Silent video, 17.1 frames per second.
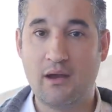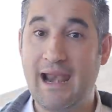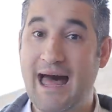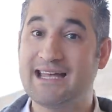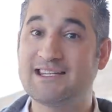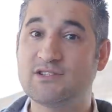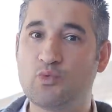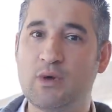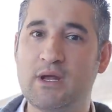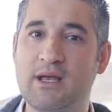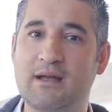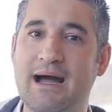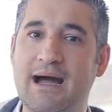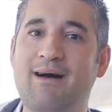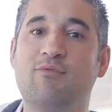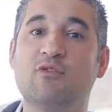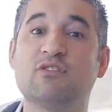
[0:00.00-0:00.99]
Last
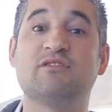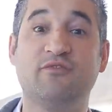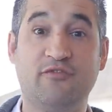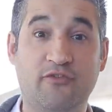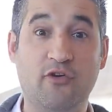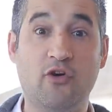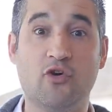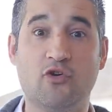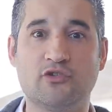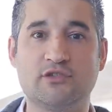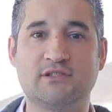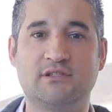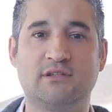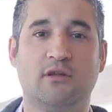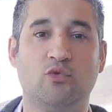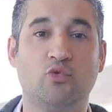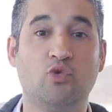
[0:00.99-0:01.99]
week I was forced